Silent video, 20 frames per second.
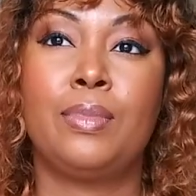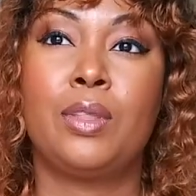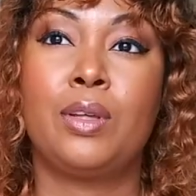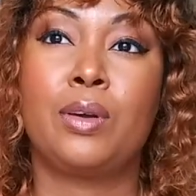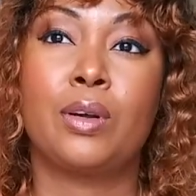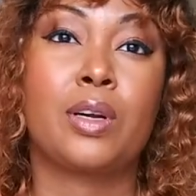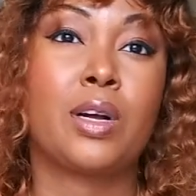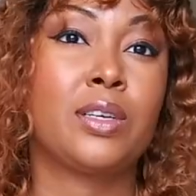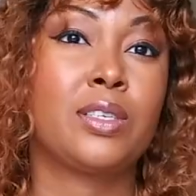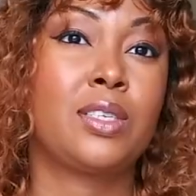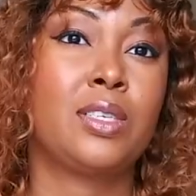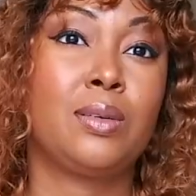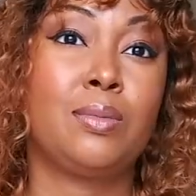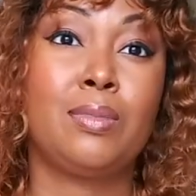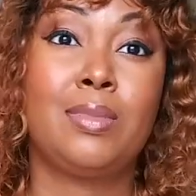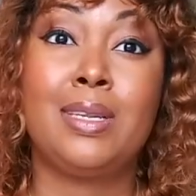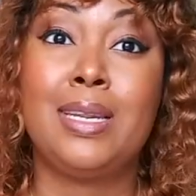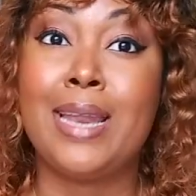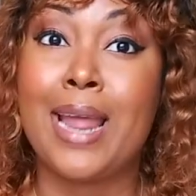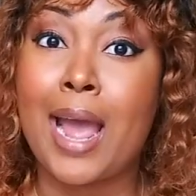They're
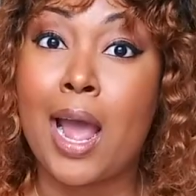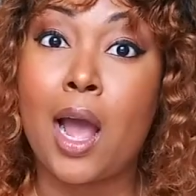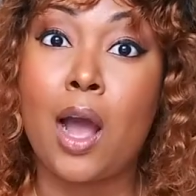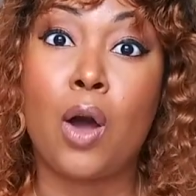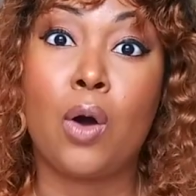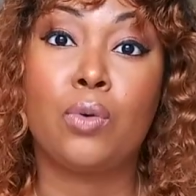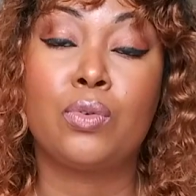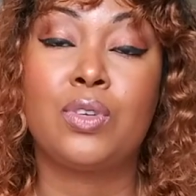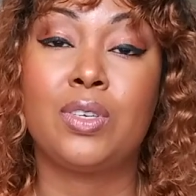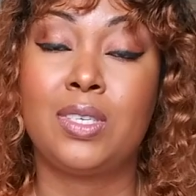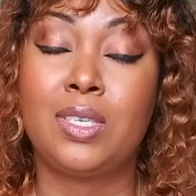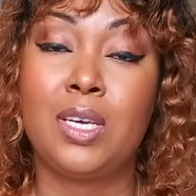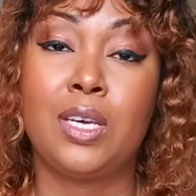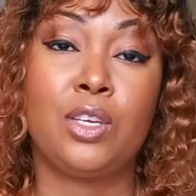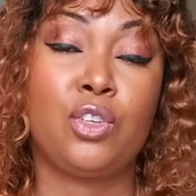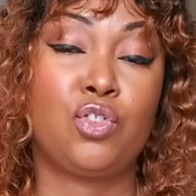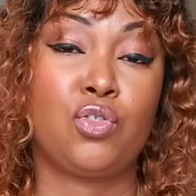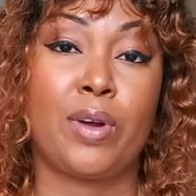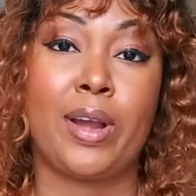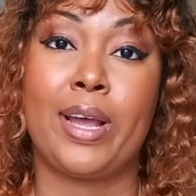accustomed now to
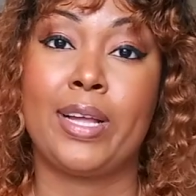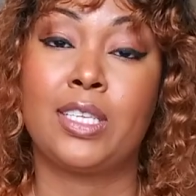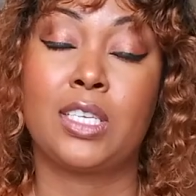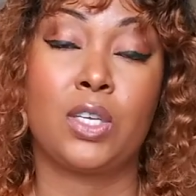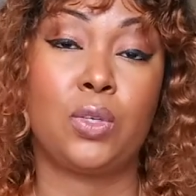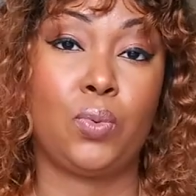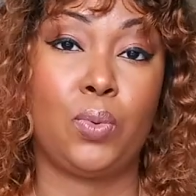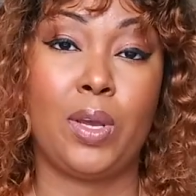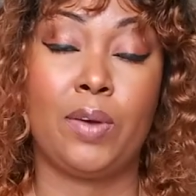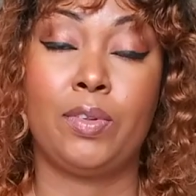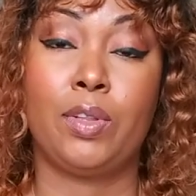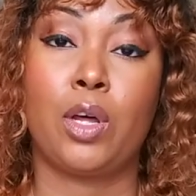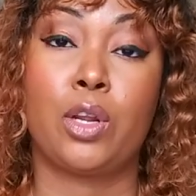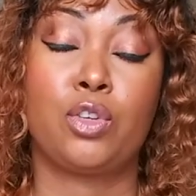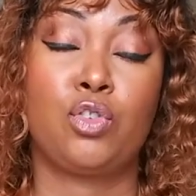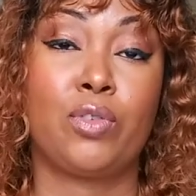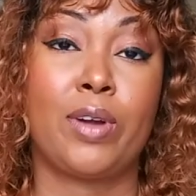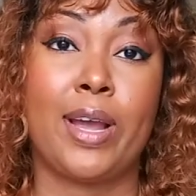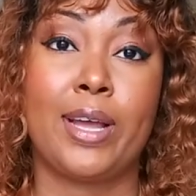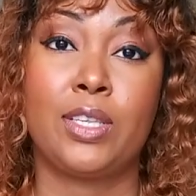seeing trans, because we have a lot
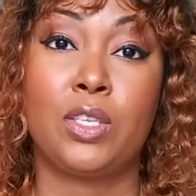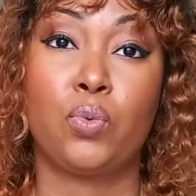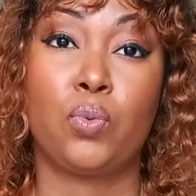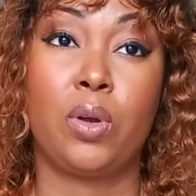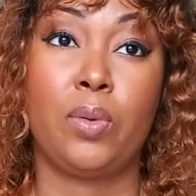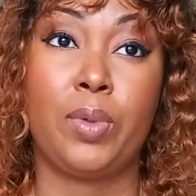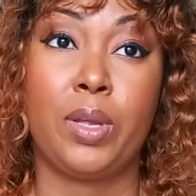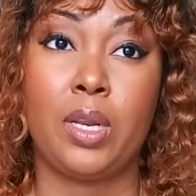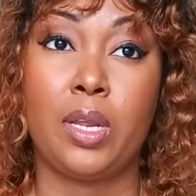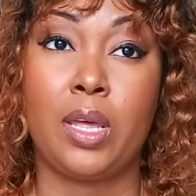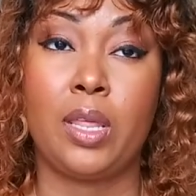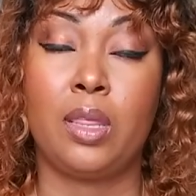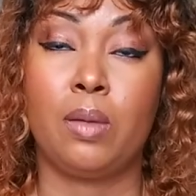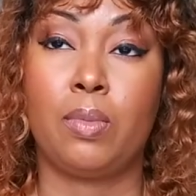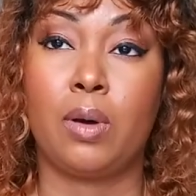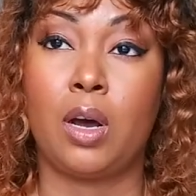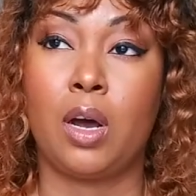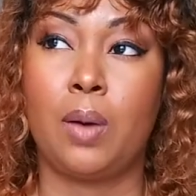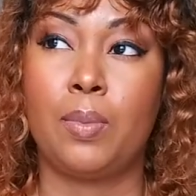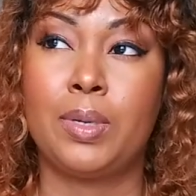of trans women in the
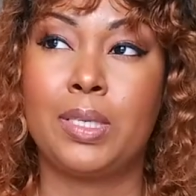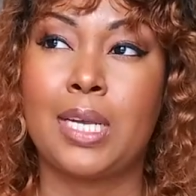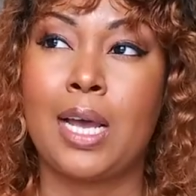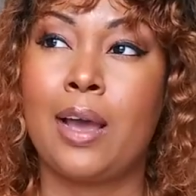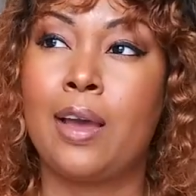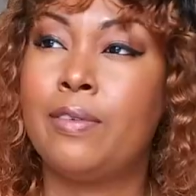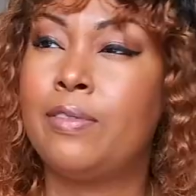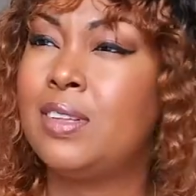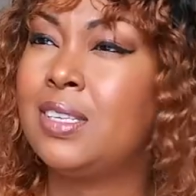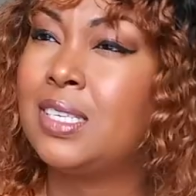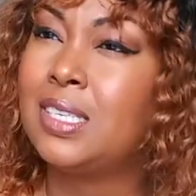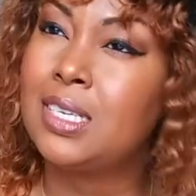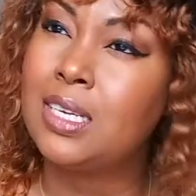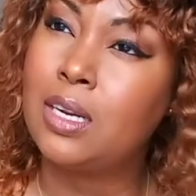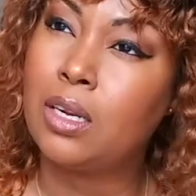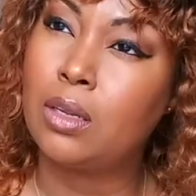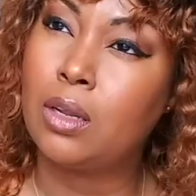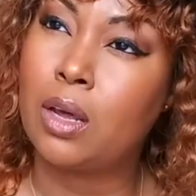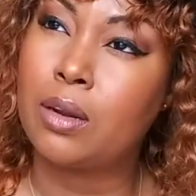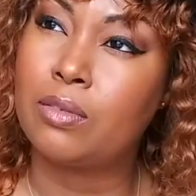Bahamas. I haven't
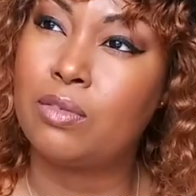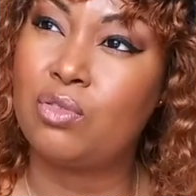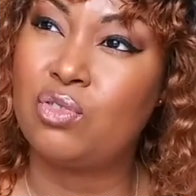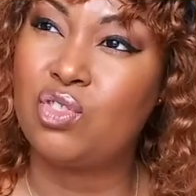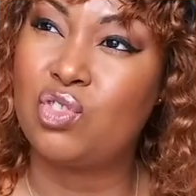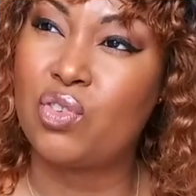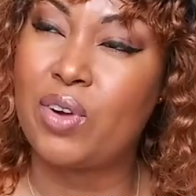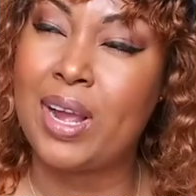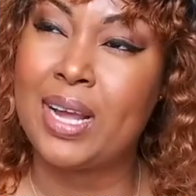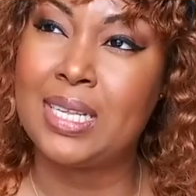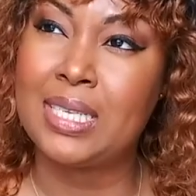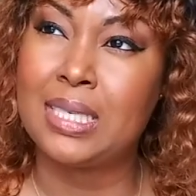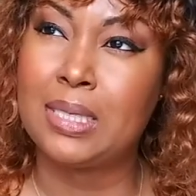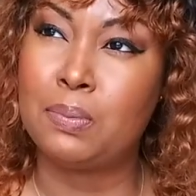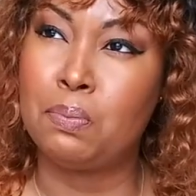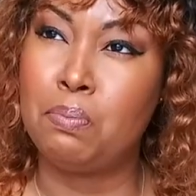seen a lot of trans